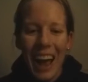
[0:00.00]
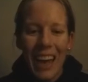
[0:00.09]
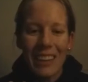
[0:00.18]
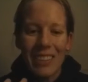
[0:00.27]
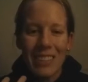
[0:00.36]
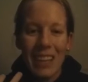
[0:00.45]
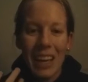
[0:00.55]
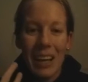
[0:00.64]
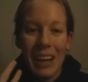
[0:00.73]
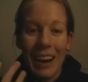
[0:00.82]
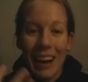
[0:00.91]
I'm just
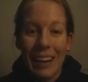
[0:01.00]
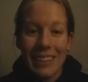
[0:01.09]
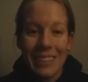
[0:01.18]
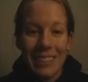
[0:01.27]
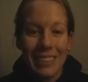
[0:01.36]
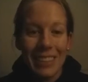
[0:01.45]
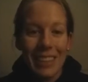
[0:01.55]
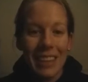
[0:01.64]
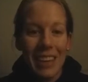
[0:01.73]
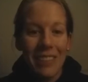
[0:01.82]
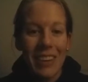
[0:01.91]
like
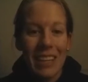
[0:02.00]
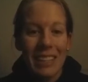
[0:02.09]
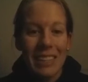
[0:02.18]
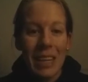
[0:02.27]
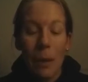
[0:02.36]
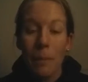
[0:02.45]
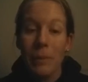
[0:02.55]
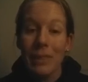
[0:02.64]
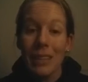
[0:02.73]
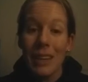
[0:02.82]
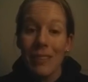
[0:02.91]
constantly giving
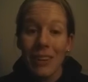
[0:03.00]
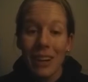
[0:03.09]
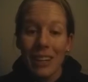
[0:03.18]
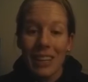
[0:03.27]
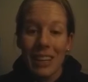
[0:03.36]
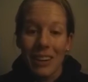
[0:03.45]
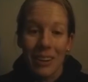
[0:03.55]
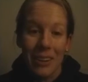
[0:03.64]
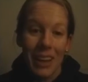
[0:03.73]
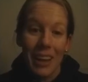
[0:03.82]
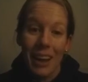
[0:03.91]
tips. And even on
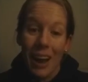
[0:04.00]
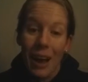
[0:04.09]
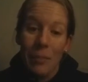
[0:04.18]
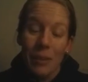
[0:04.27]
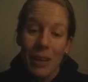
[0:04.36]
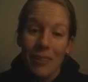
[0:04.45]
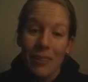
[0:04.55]
here, like I'm